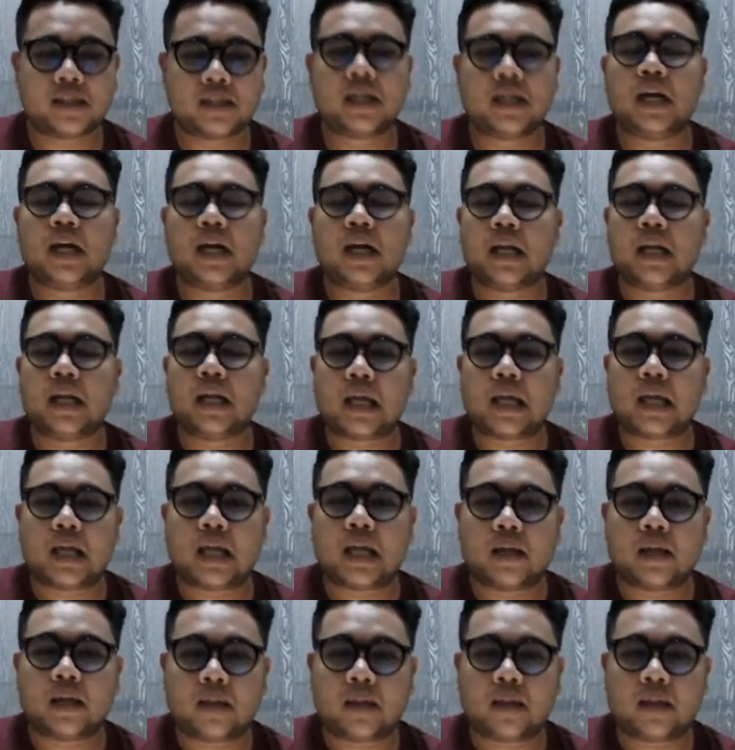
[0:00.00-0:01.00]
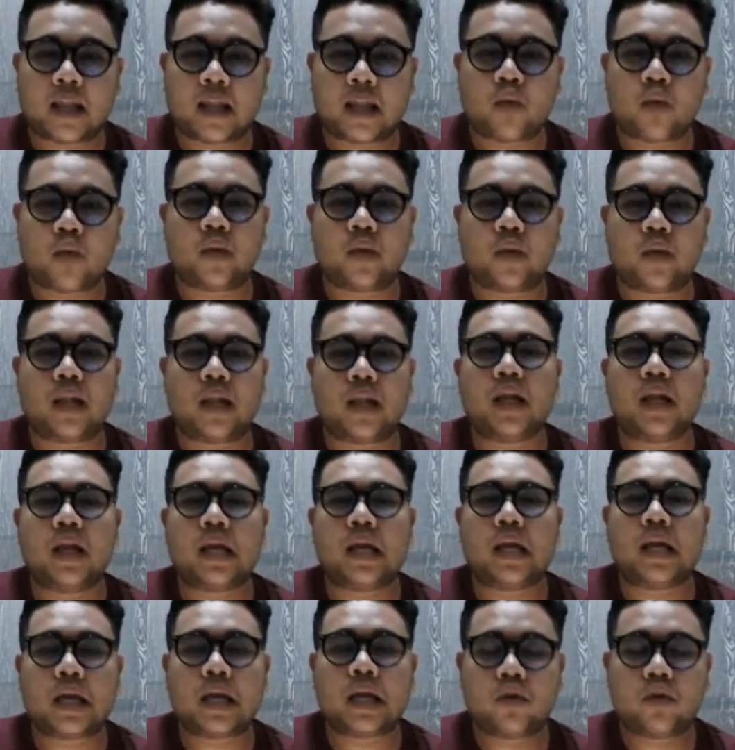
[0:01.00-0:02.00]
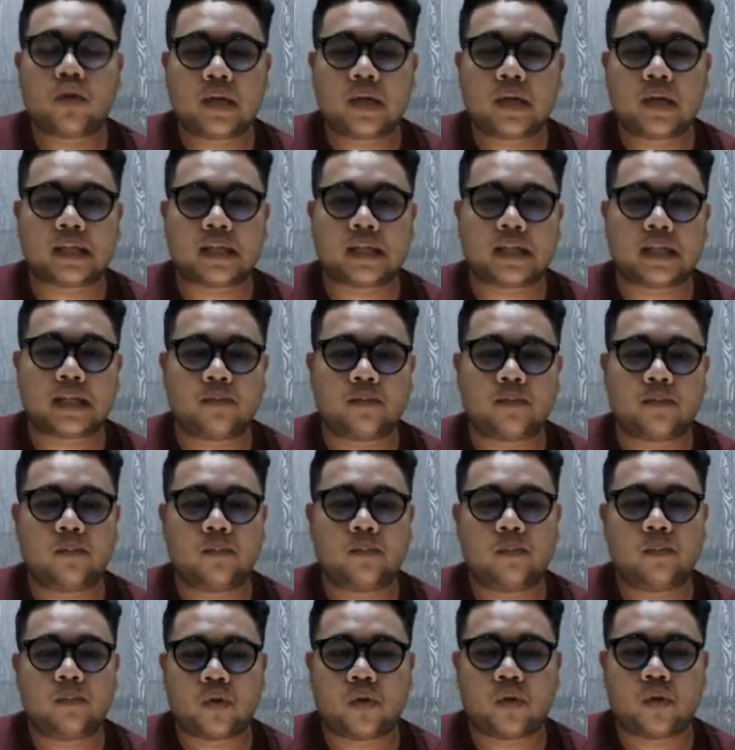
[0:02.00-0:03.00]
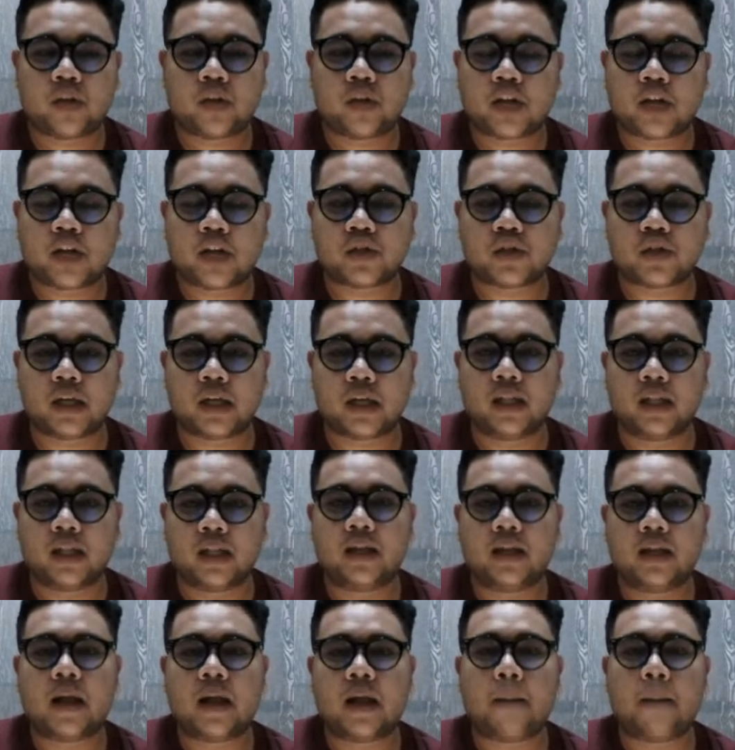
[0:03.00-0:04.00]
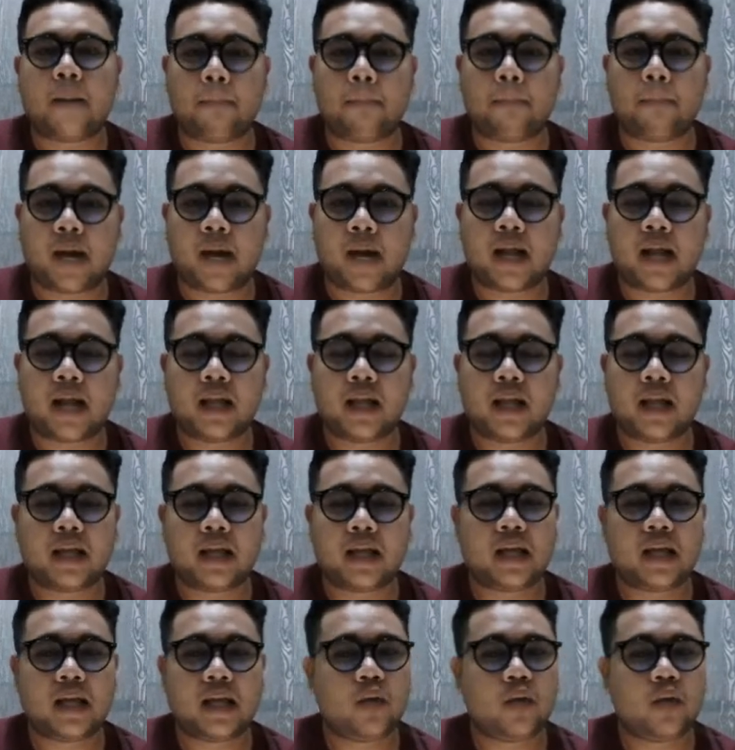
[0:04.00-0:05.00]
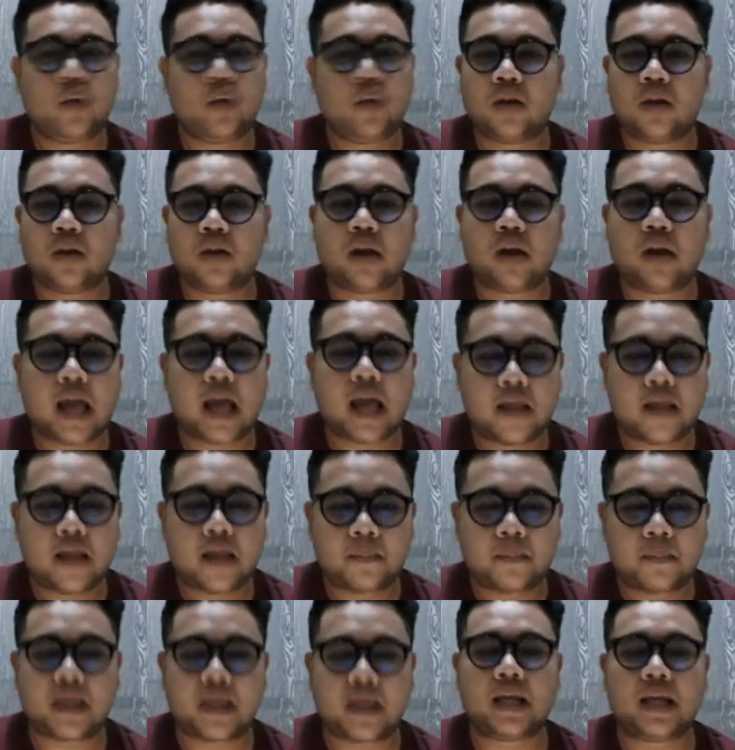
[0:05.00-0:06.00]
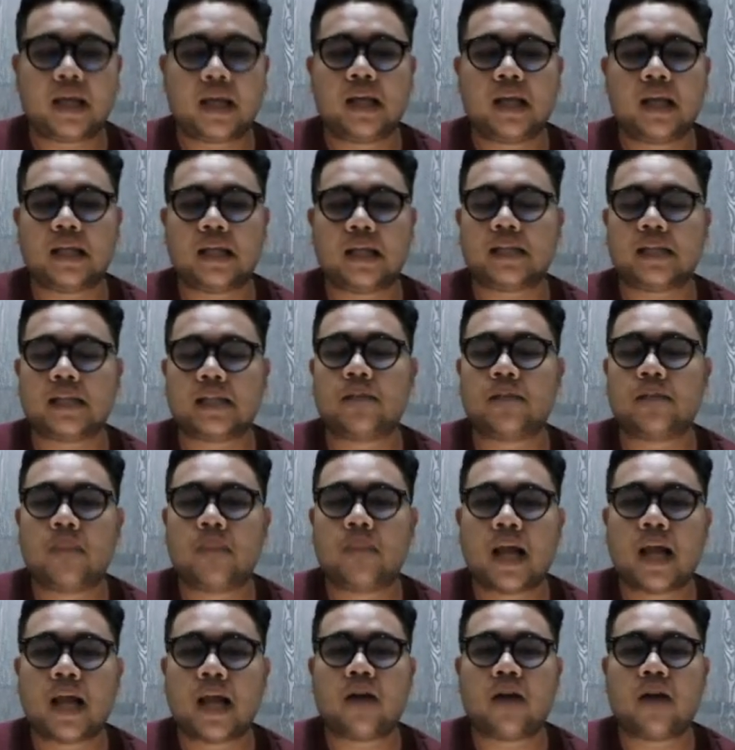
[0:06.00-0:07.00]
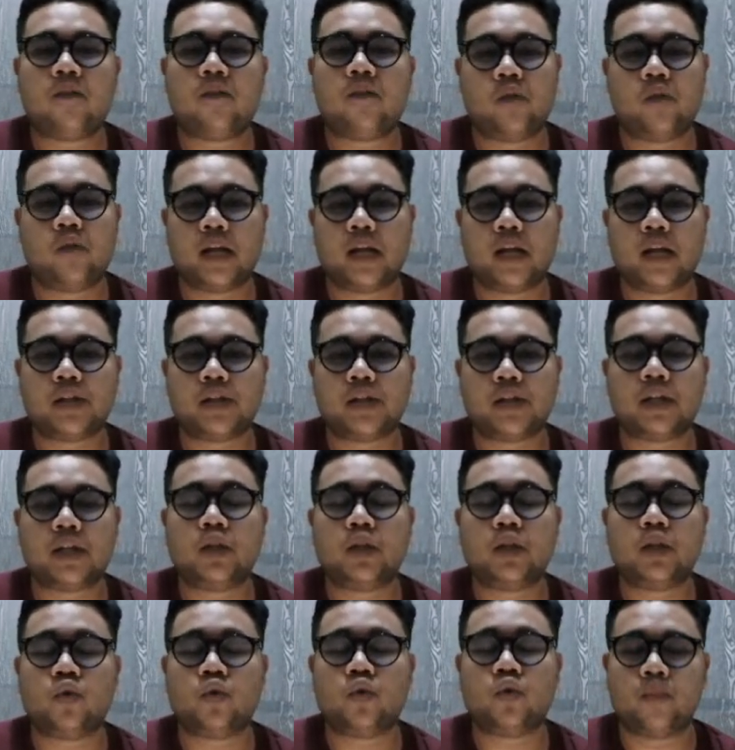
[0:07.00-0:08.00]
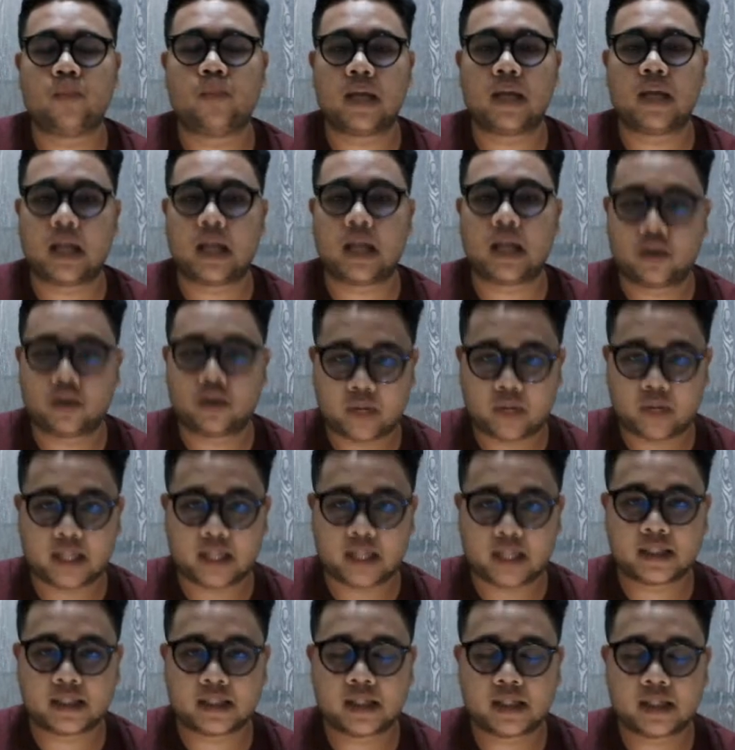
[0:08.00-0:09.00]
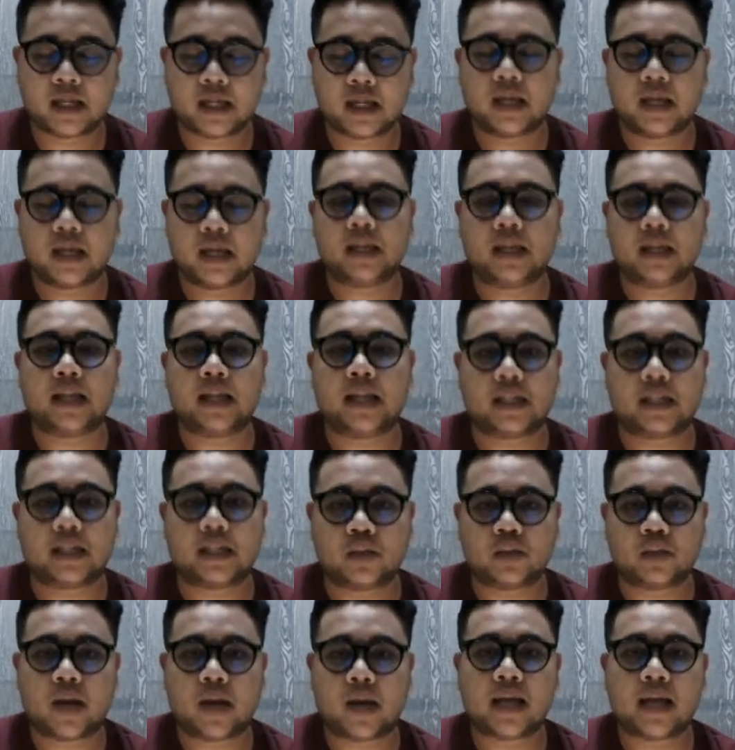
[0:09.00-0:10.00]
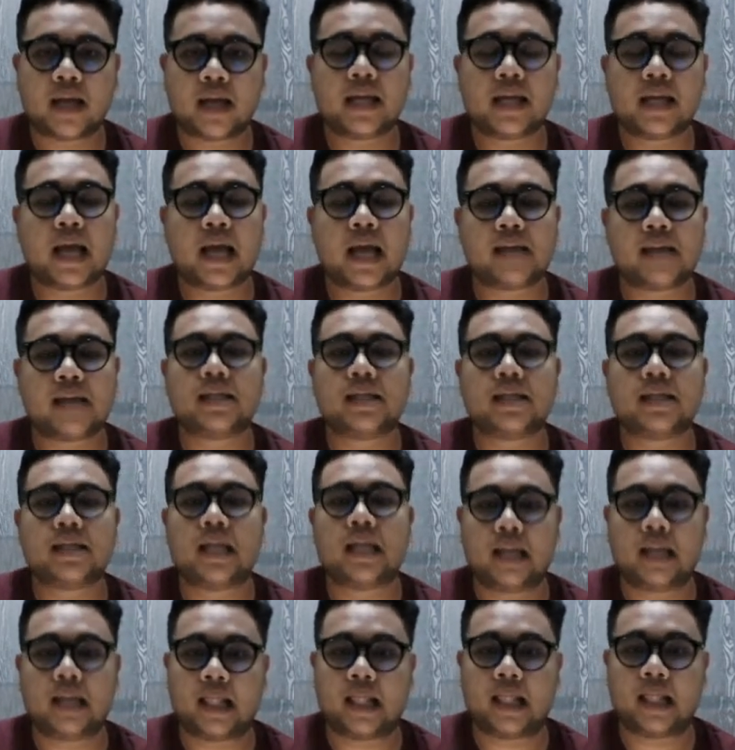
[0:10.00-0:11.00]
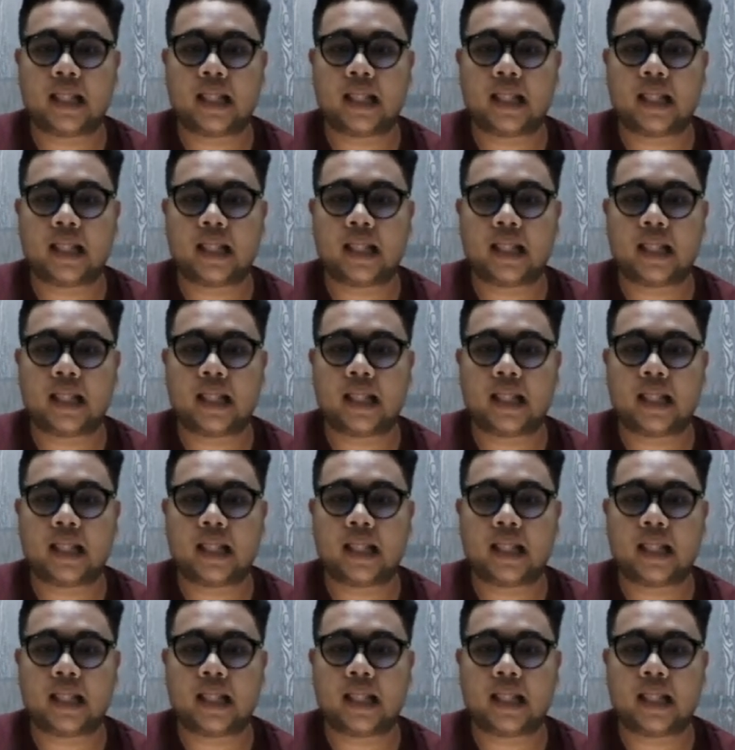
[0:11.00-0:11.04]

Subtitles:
they will increase the production, but it will not helping the supply of production to be increased. That's why it has inelastic.